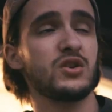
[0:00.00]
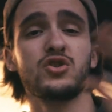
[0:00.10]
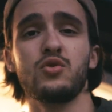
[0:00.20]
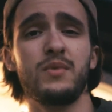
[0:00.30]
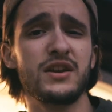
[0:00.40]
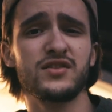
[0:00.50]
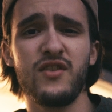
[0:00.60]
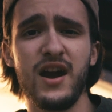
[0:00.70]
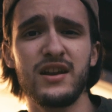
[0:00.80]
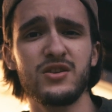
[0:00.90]
There's no
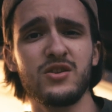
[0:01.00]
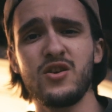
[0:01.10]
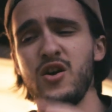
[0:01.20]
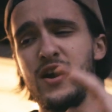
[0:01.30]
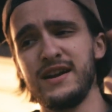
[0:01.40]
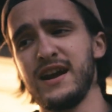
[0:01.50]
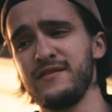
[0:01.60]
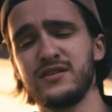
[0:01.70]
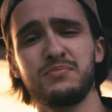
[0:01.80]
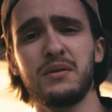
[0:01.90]
rangefinder or any kind
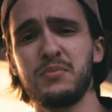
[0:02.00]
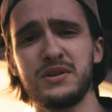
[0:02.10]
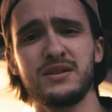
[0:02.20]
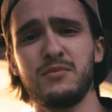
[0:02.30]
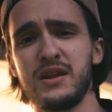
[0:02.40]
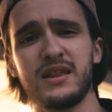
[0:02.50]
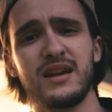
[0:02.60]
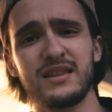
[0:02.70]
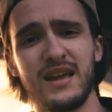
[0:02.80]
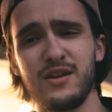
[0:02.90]
of split prism or anything
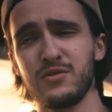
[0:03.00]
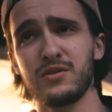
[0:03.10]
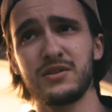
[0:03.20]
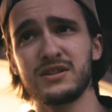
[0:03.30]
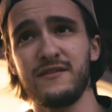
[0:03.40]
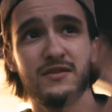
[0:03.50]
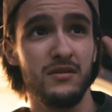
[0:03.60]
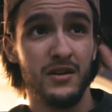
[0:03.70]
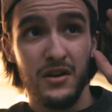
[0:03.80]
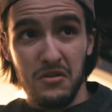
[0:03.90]
like that. You literally just have to